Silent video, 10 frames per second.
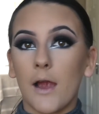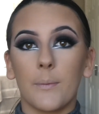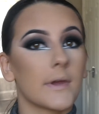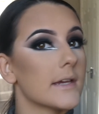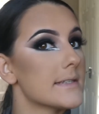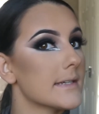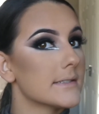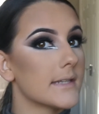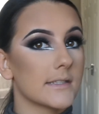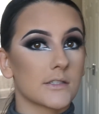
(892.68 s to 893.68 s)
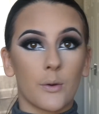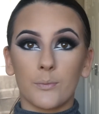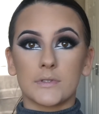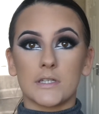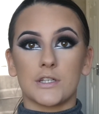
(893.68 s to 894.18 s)
Because it's a dance
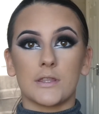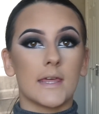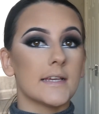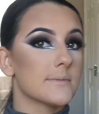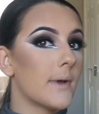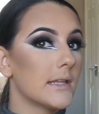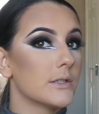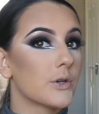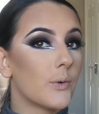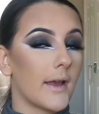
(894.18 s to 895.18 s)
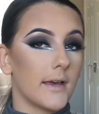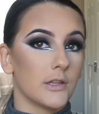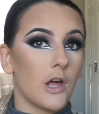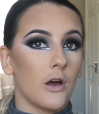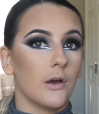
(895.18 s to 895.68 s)
competition, this might look quite a
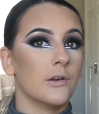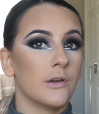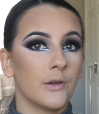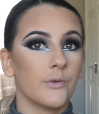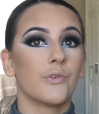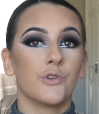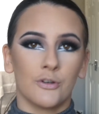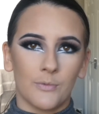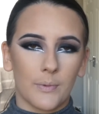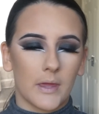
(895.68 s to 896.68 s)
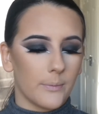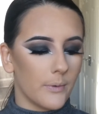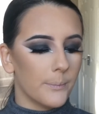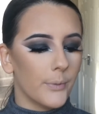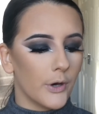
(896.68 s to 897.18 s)
lot for normal people,
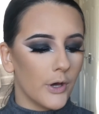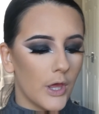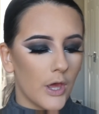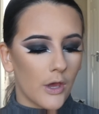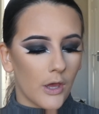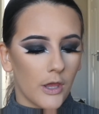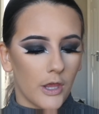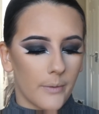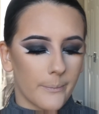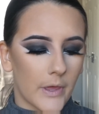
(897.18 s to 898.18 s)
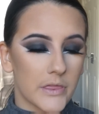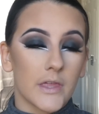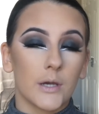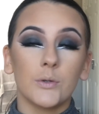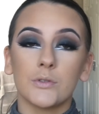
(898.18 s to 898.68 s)
but
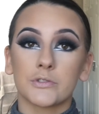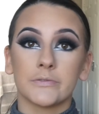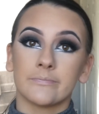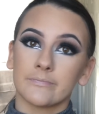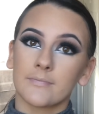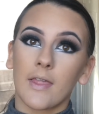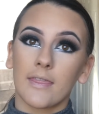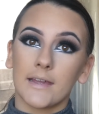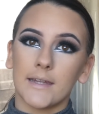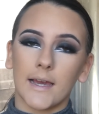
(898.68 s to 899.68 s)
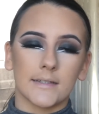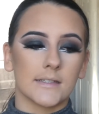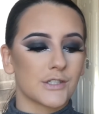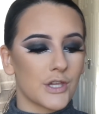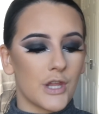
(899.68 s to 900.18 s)
those that
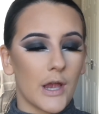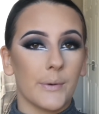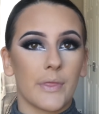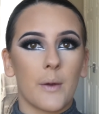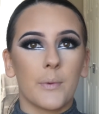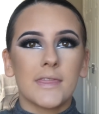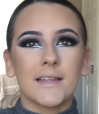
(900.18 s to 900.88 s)
dance know that with the